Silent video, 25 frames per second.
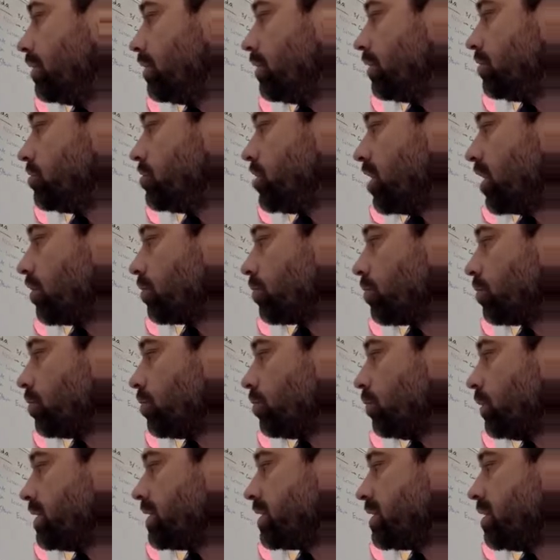General
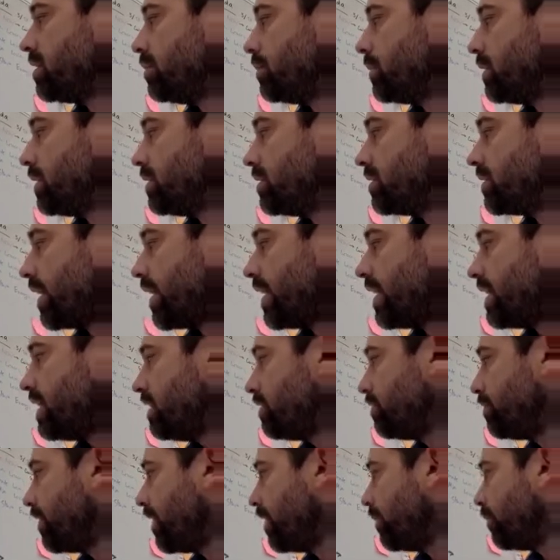wisdom is
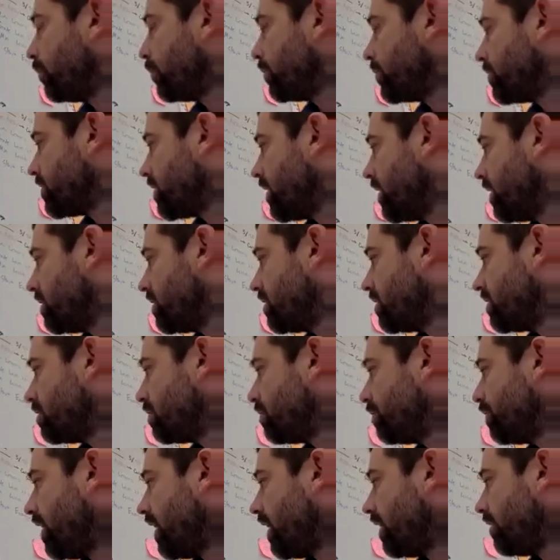85% is
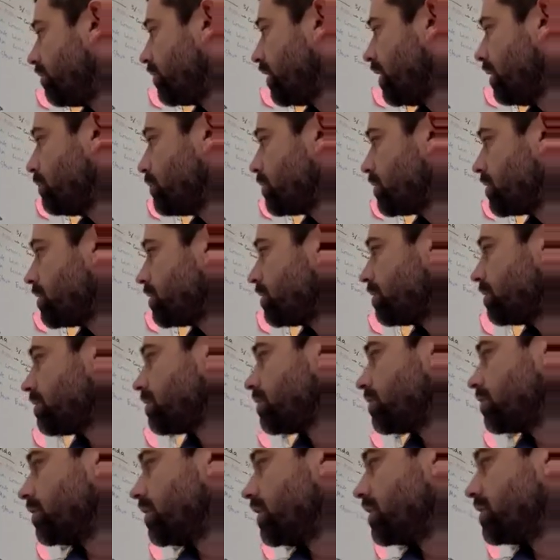5 reps,
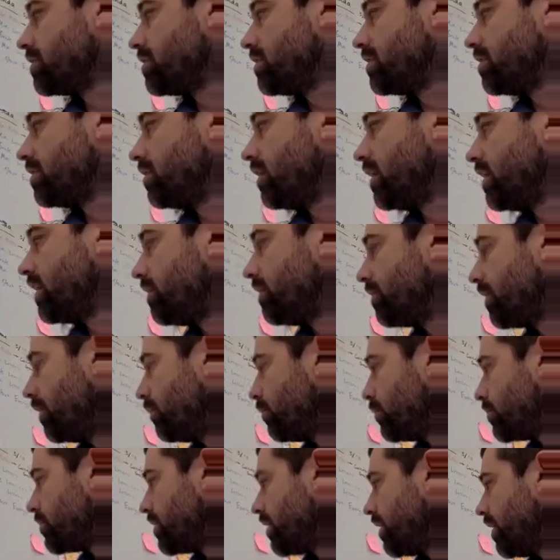so less than
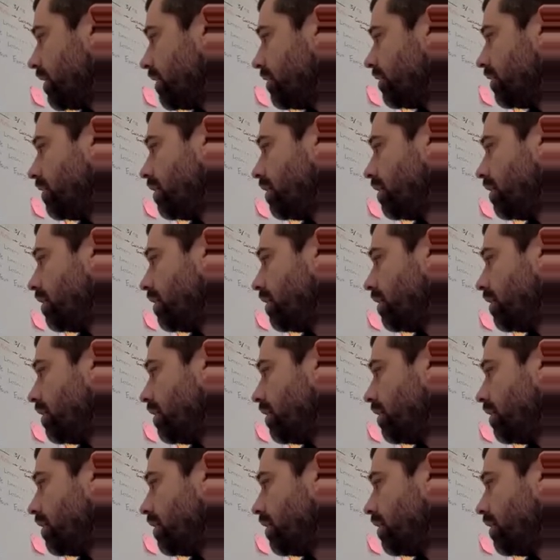85%.